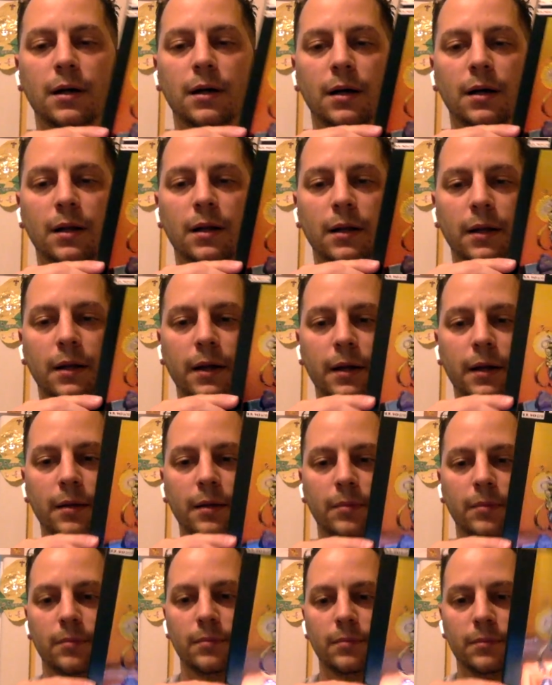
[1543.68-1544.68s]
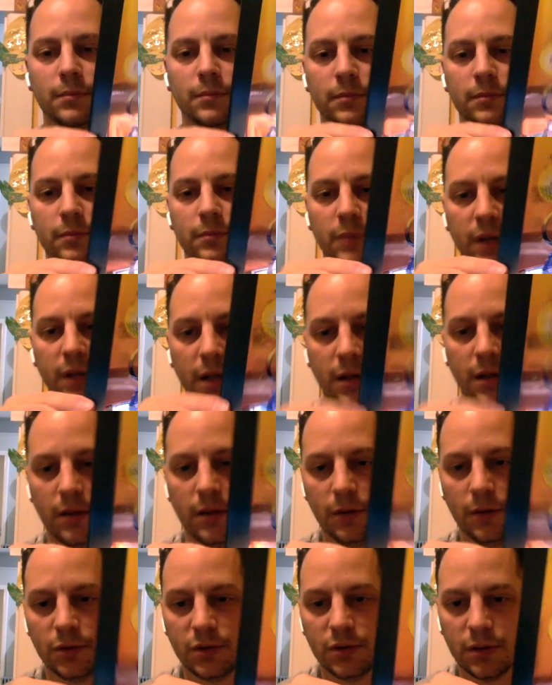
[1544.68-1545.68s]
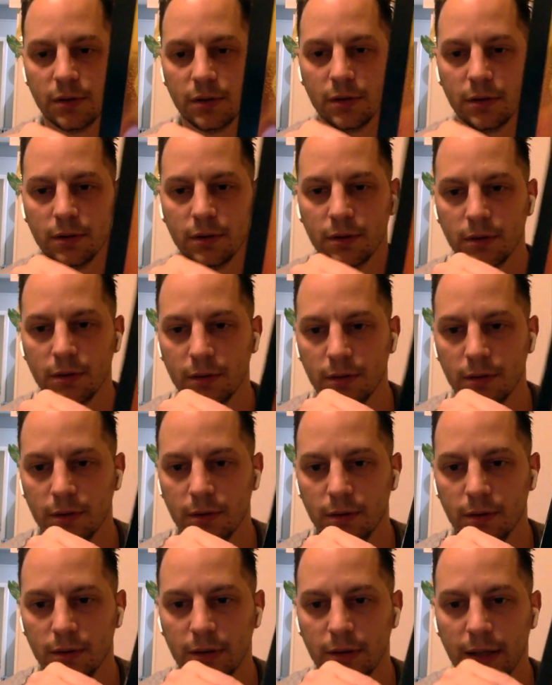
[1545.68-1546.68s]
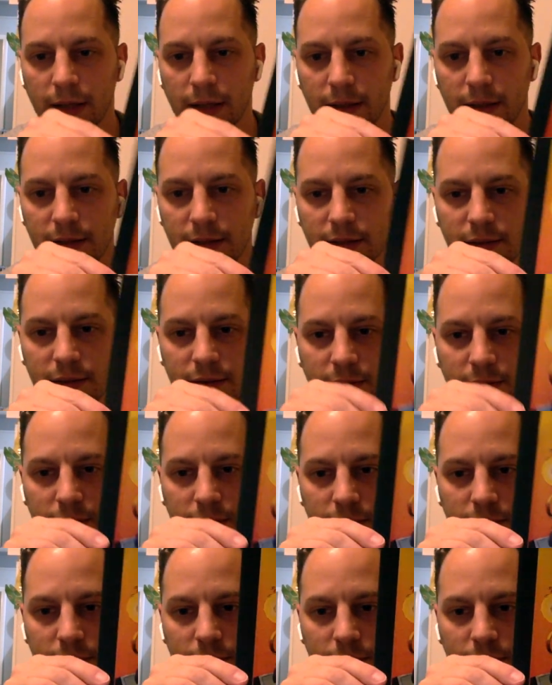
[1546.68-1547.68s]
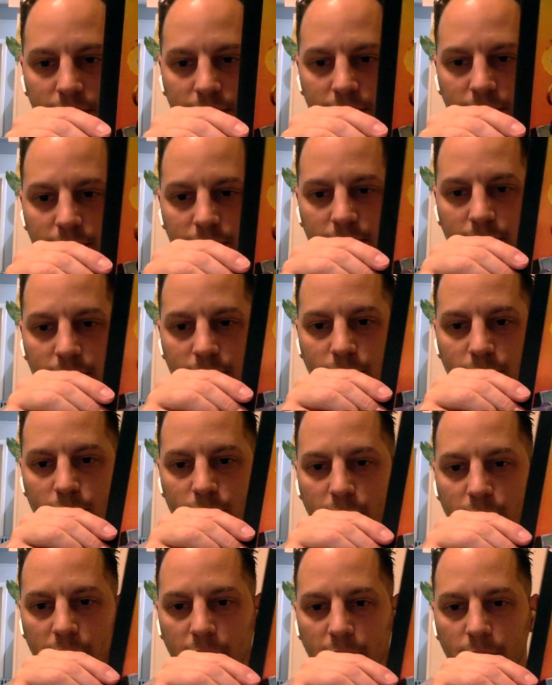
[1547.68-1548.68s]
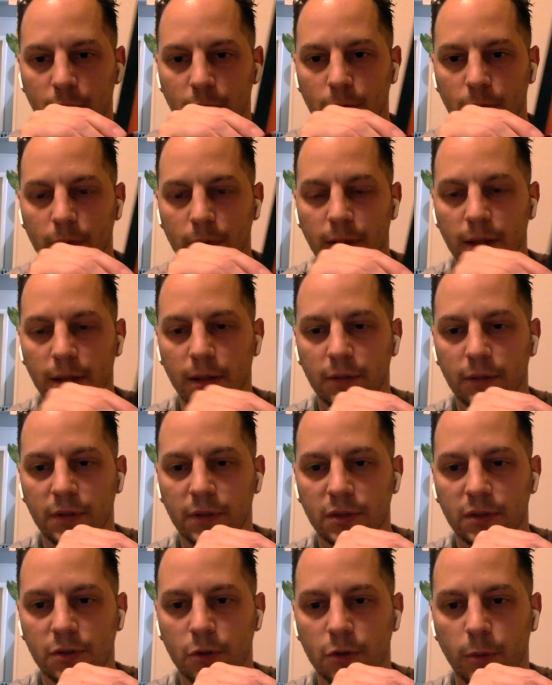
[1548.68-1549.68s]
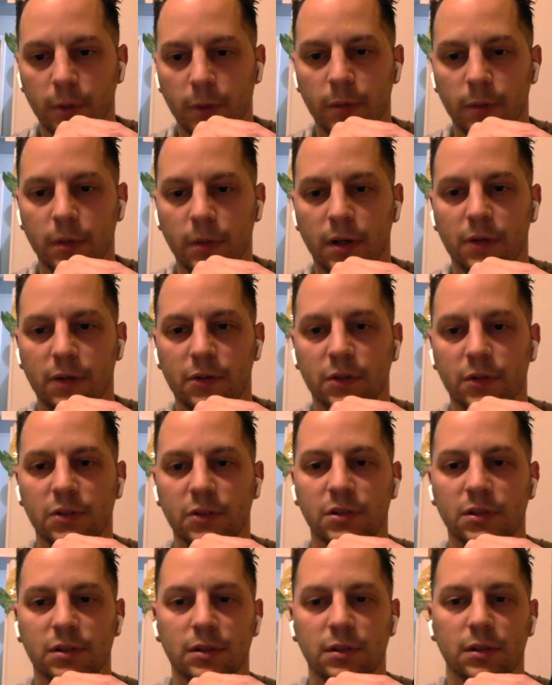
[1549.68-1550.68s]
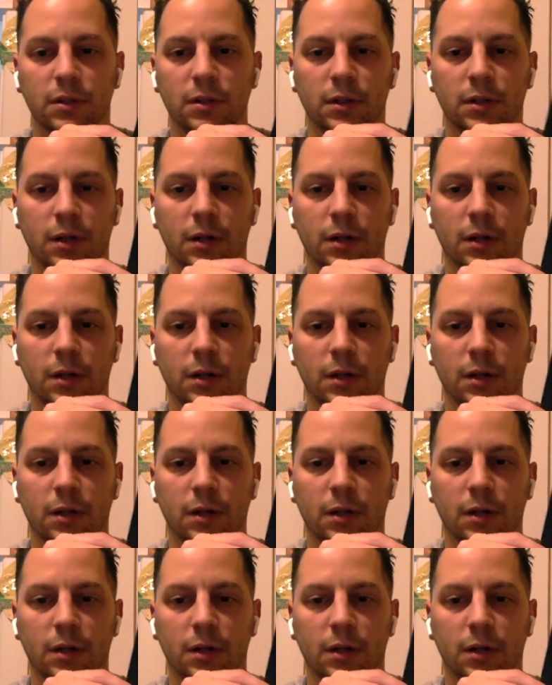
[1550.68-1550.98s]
Oh, look at that. Bring that closer. That is really cool. I love these Chromium covers.